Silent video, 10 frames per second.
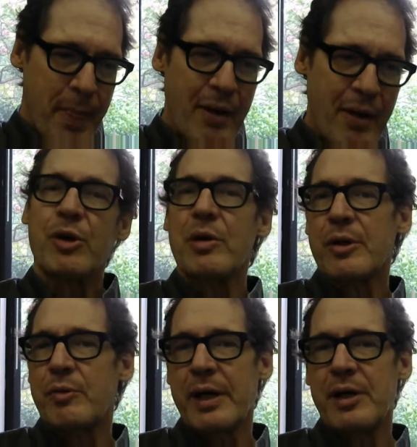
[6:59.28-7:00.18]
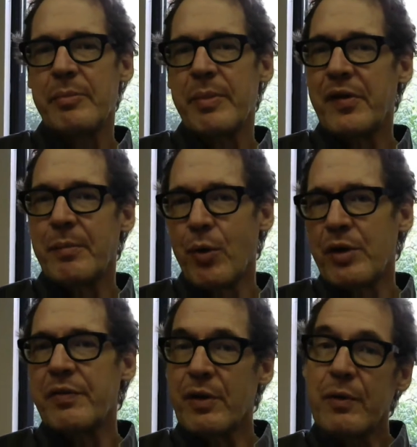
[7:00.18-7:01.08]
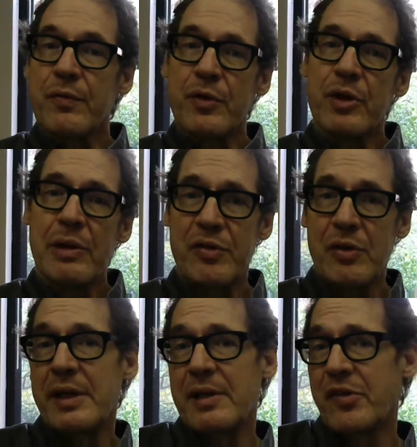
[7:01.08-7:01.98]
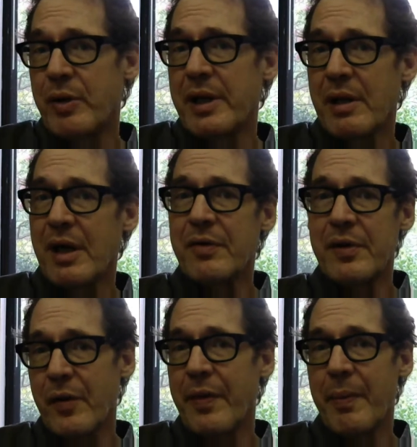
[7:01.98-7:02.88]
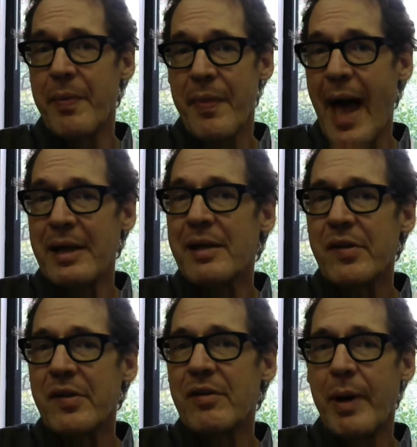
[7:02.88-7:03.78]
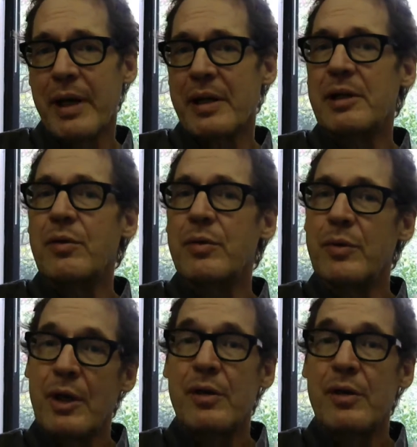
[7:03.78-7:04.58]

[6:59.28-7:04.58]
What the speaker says: Having a criminal record makes it more difficult for you to lead a straight life, and so that in itself might lead you